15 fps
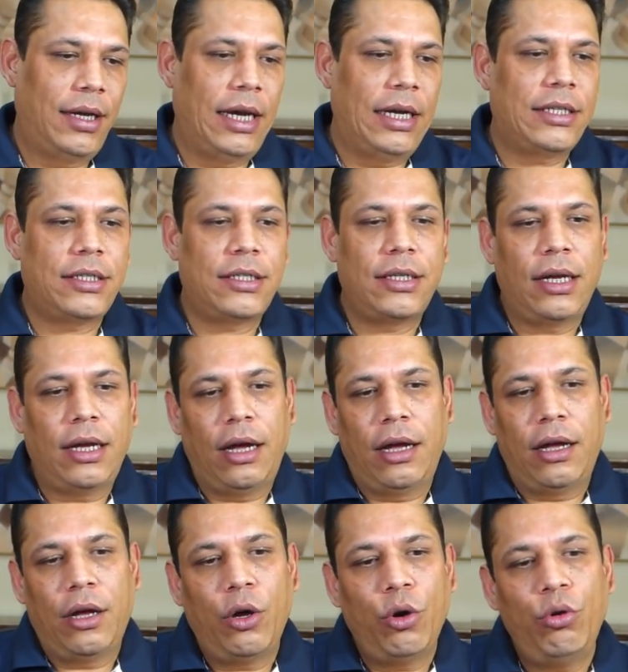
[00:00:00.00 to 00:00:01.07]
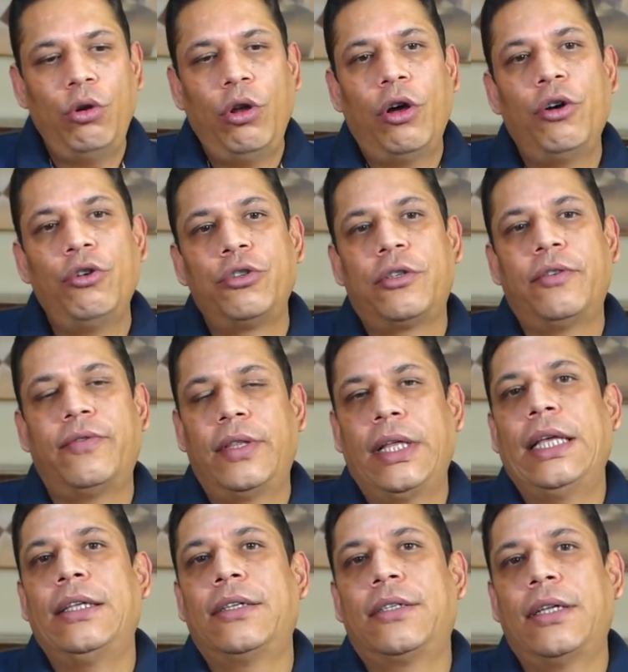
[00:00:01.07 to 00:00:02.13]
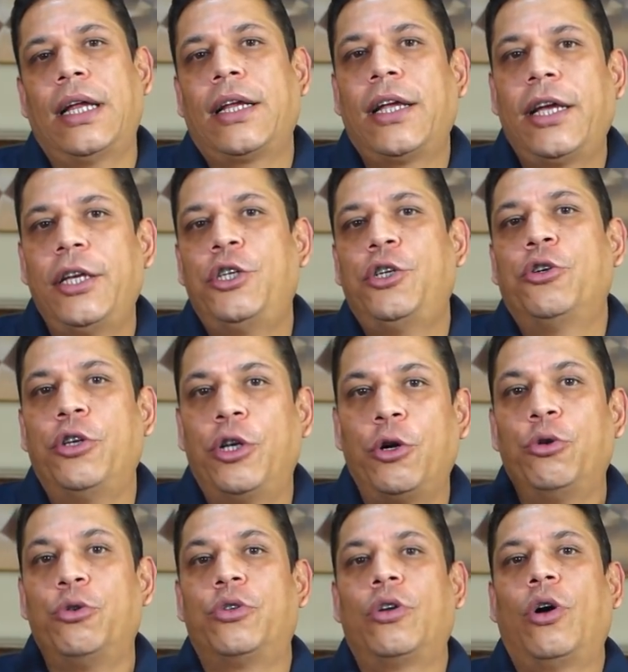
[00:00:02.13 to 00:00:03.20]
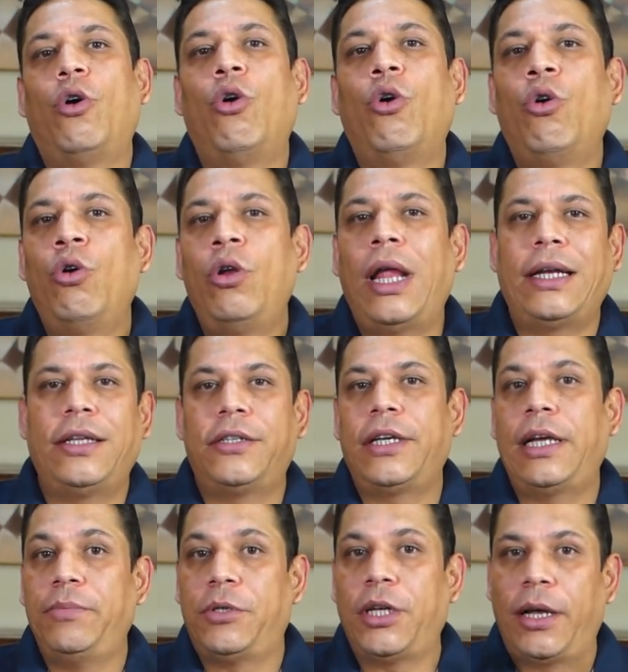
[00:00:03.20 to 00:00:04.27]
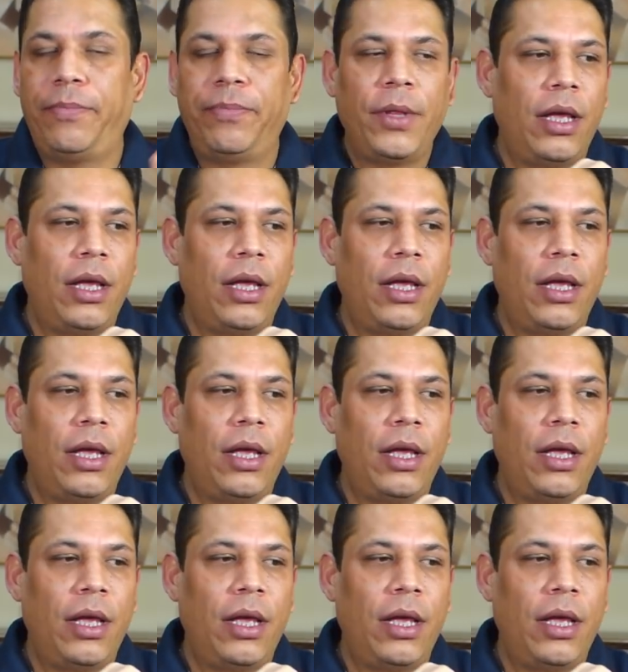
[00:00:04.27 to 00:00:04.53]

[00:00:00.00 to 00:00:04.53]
it's a whole host of things that hit your nose all at the same time.